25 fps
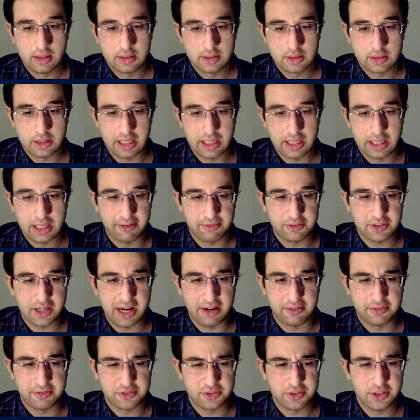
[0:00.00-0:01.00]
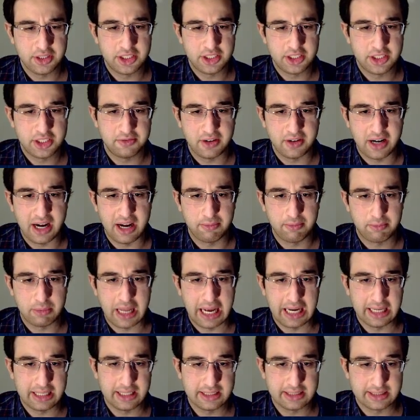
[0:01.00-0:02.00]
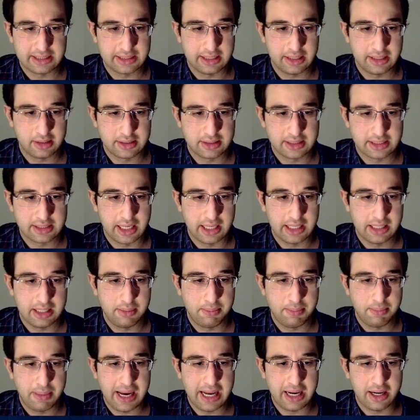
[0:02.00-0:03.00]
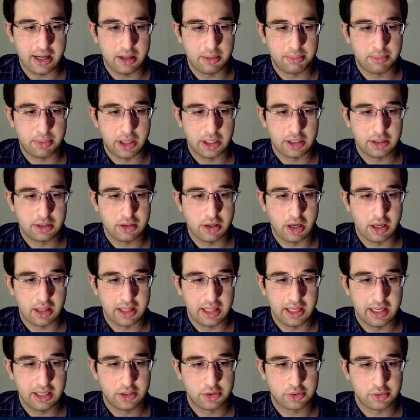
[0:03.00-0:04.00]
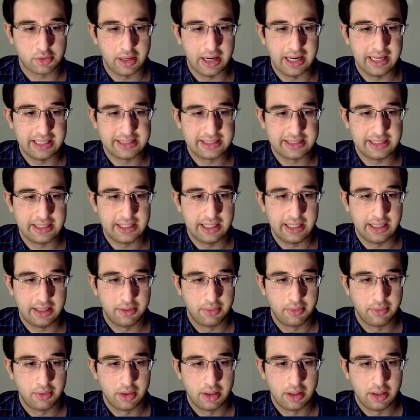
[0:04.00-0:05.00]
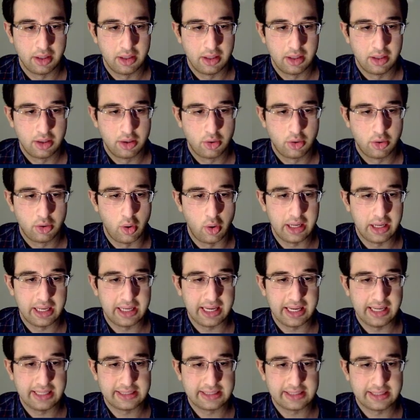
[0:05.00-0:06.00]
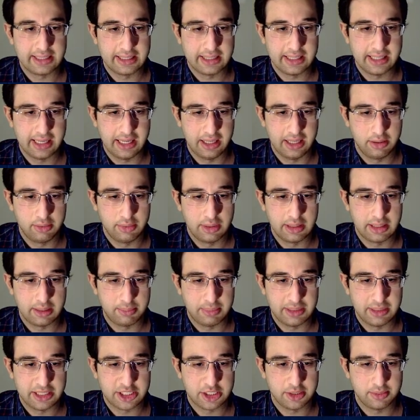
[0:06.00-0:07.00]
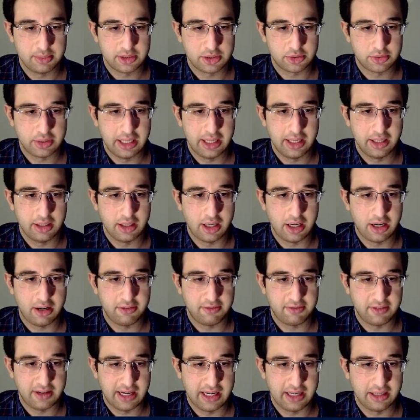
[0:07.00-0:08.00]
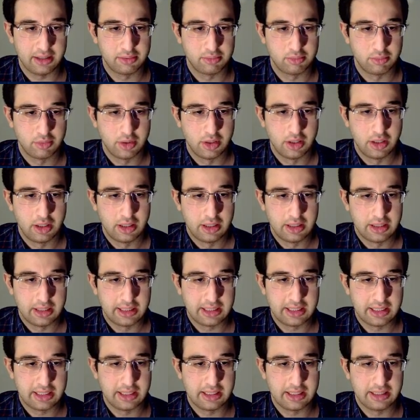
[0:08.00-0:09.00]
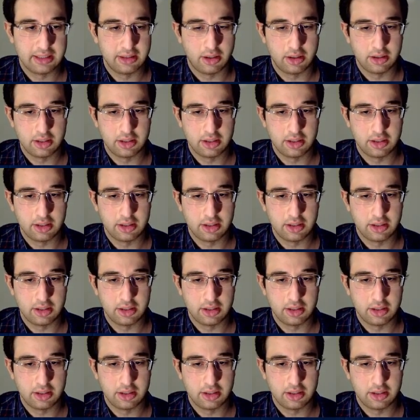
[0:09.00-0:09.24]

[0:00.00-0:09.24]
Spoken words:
Like after f3, g5, black is still slightly better, but nothing crazy going against the king with the bishops traded off and the king